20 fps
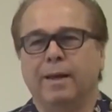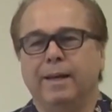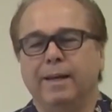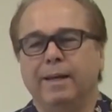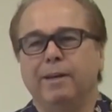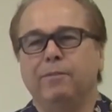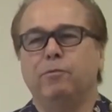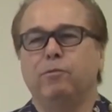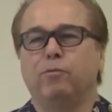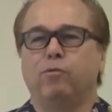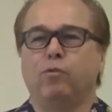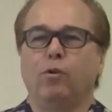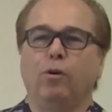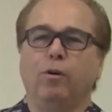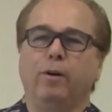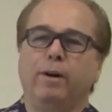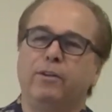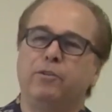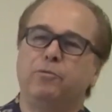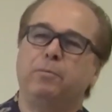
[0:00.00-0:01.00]
If the
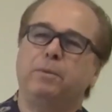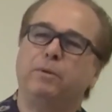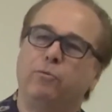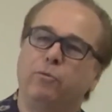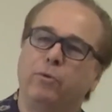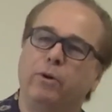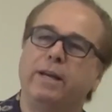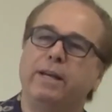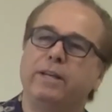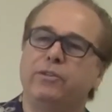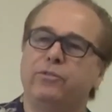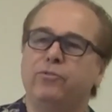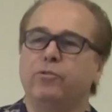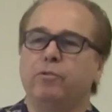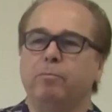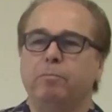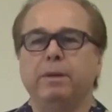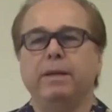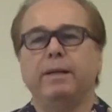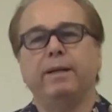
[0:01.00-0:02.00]
floor has been raised
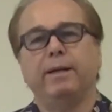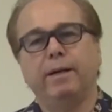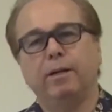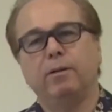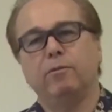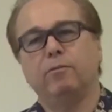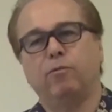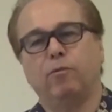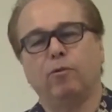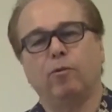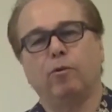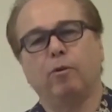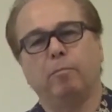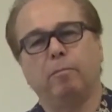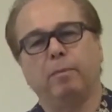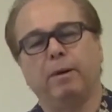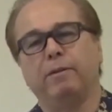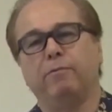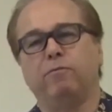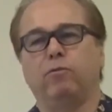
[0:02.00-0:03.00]
to meet another floor
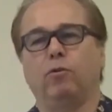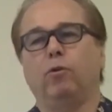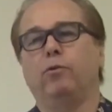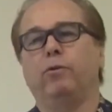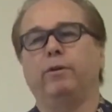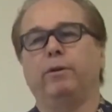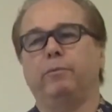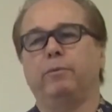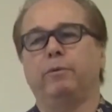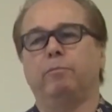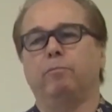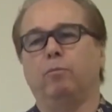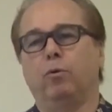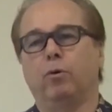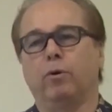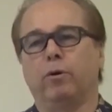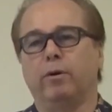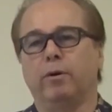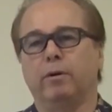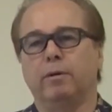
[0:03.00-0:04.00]
by floating with
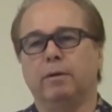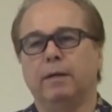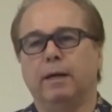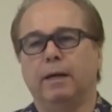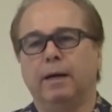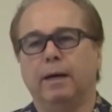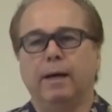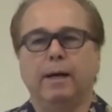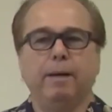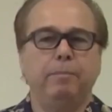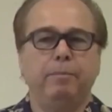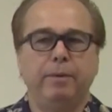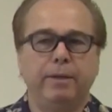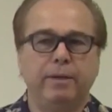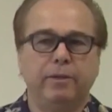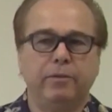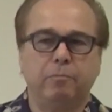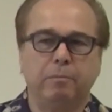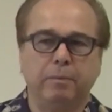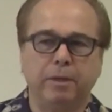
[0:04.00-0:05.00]
mortar,
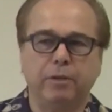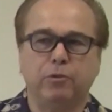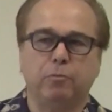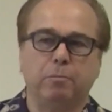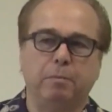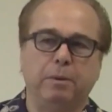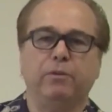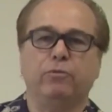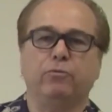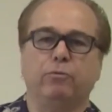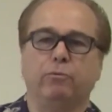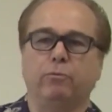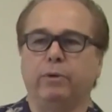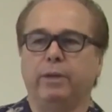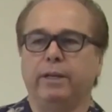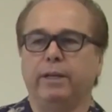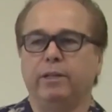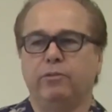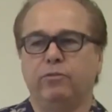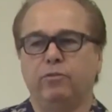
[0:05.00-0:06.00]
IPS makes spacer
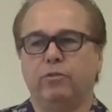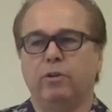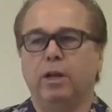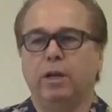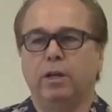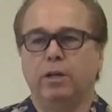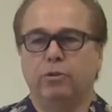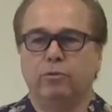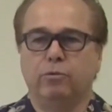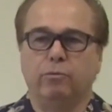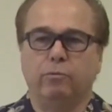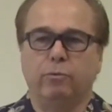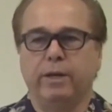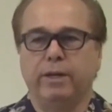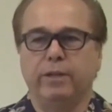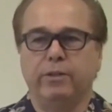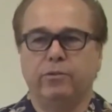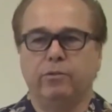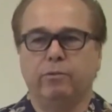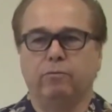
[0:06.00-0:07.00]
rings to
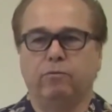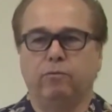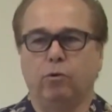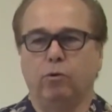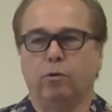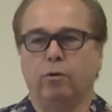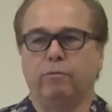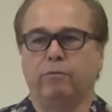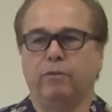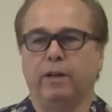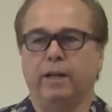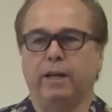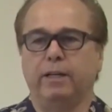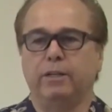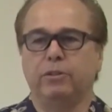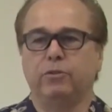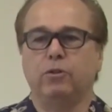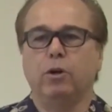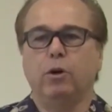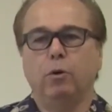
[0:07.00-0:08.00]
raise the floor
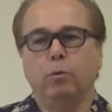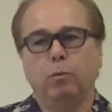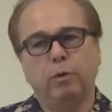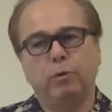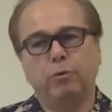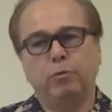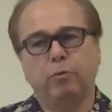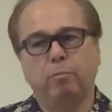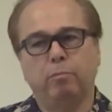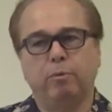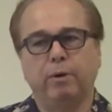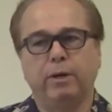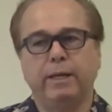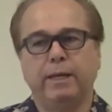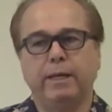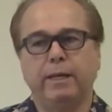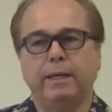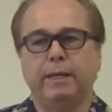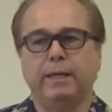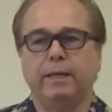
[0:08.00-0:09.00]
flange, which will
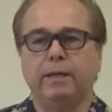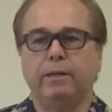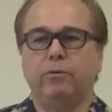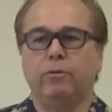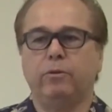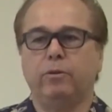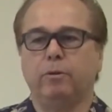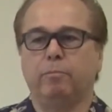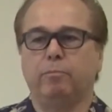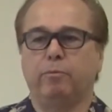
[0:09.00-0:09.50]
bring it into the